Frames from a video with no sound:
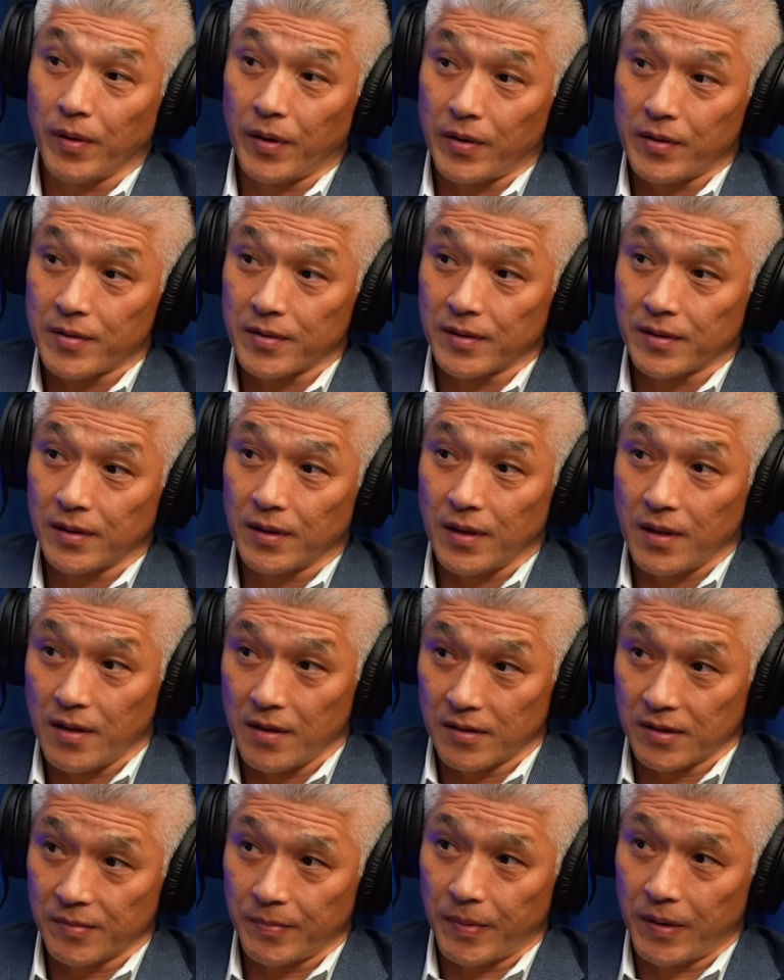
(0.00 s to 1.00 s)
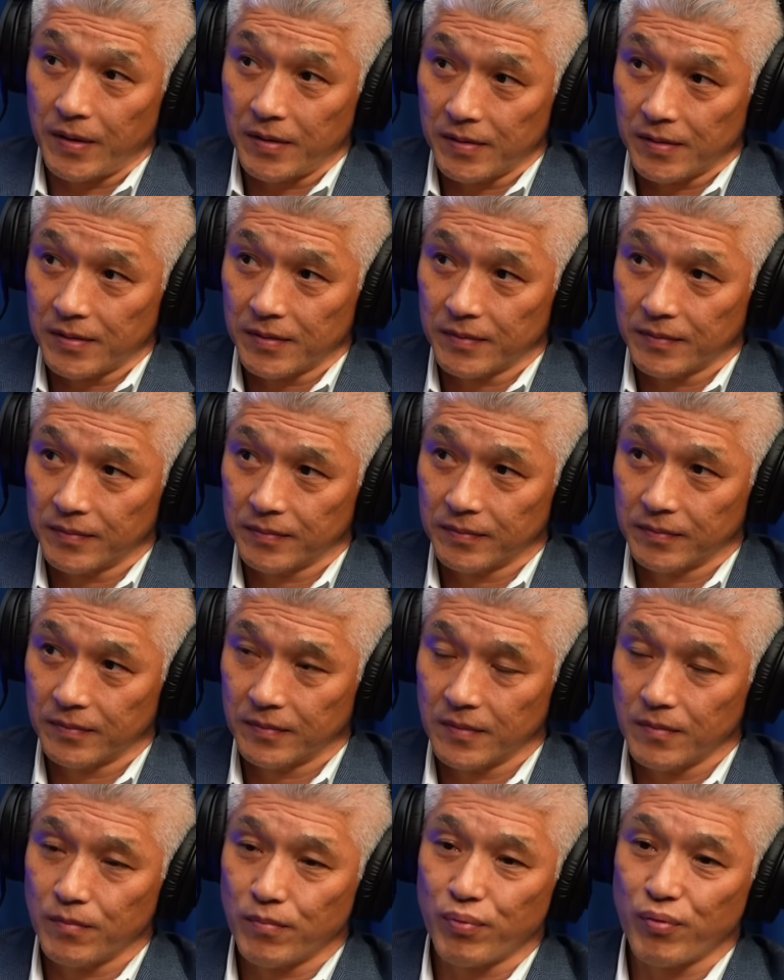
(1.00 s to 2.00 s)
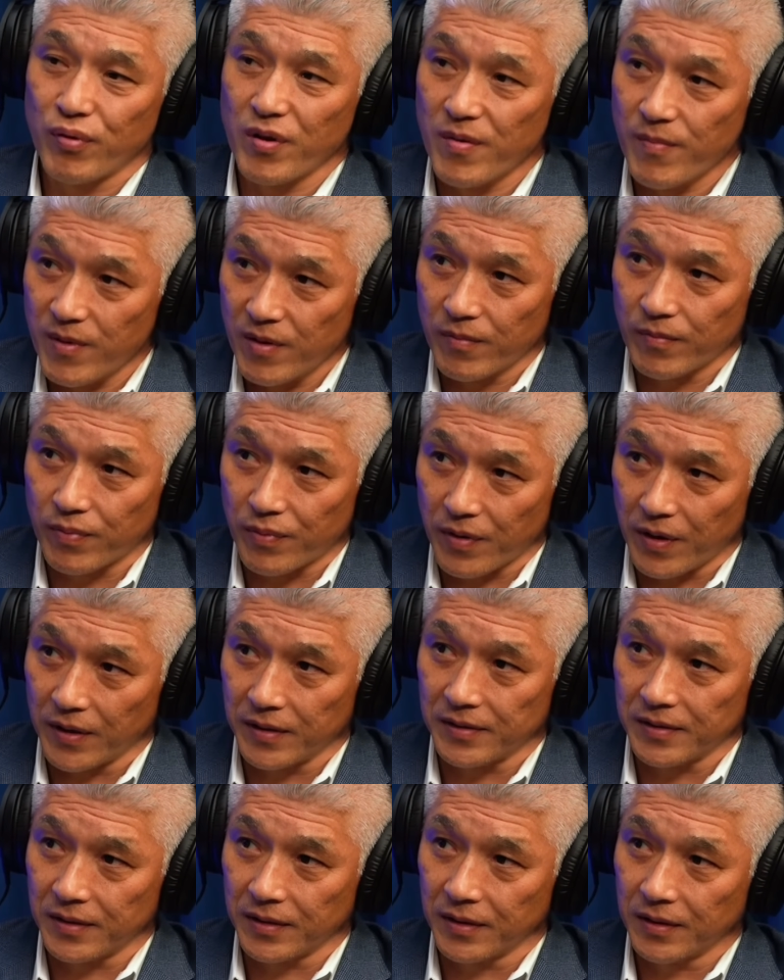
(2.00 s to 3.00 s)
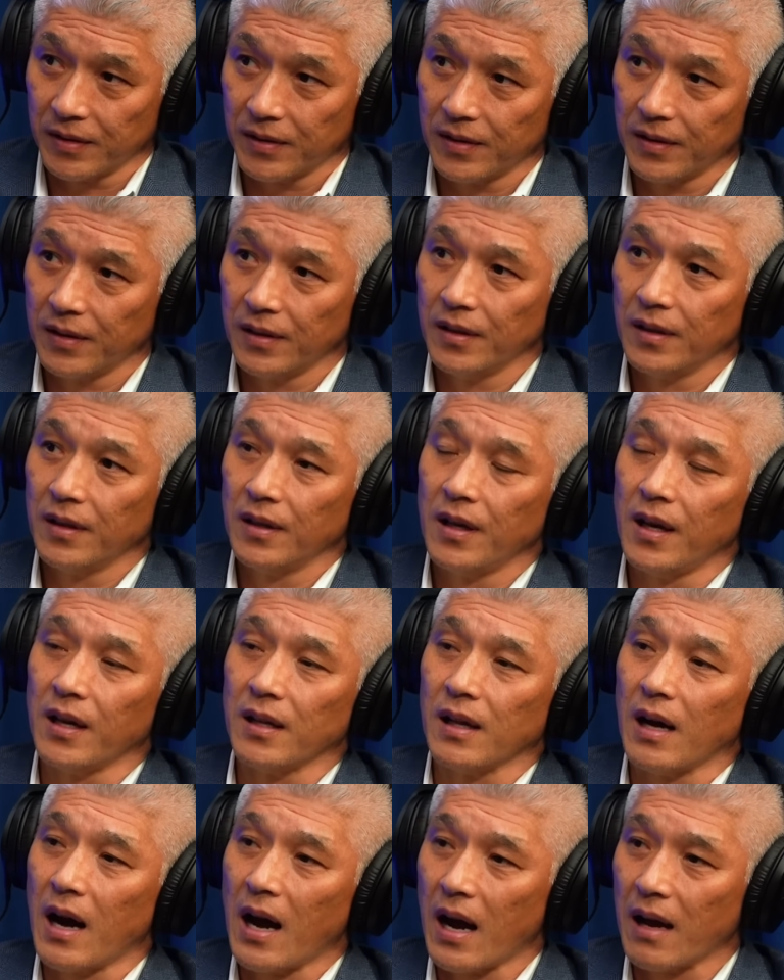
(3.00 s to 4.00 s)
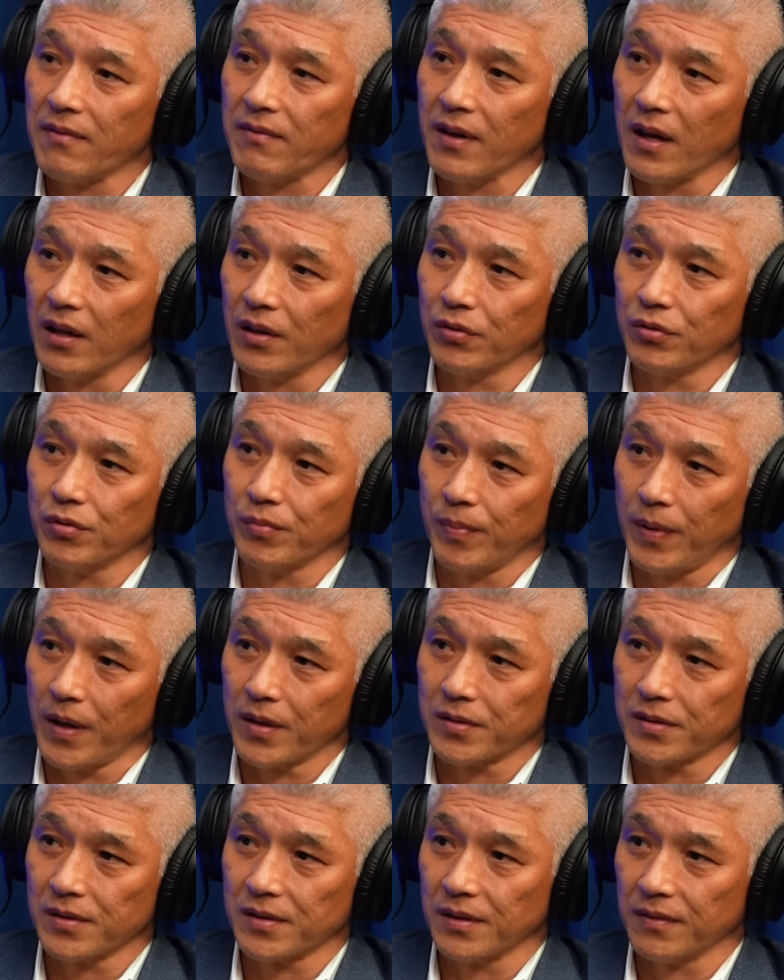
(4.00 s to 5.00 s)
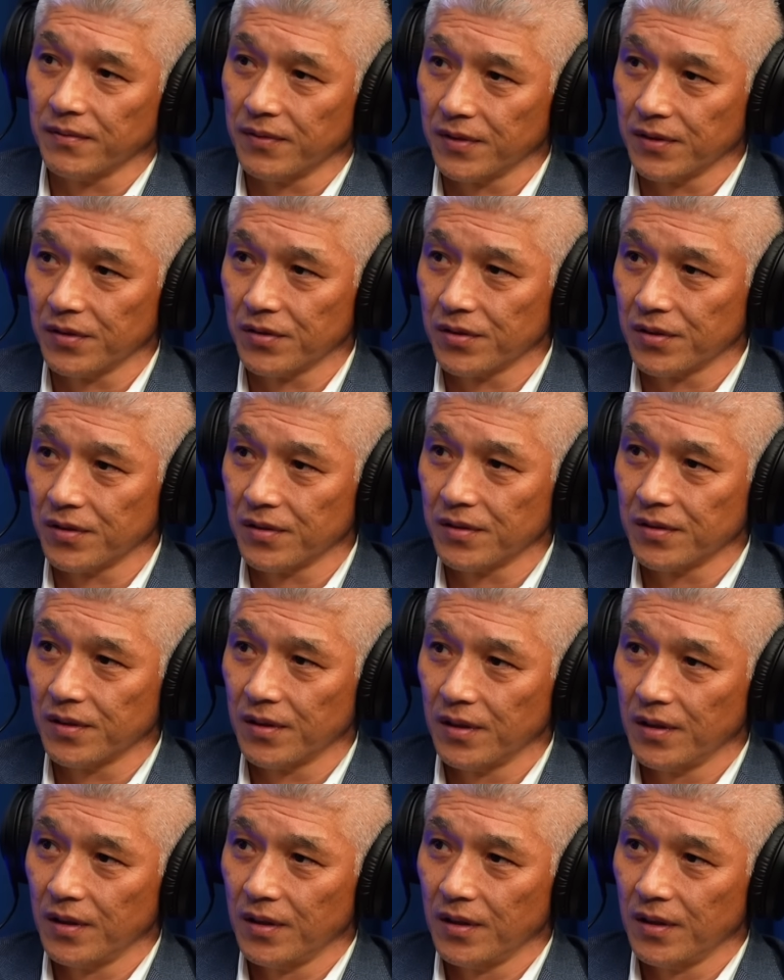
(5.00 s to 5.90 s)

players in this space, premium pricing, and high value to patients and physicians.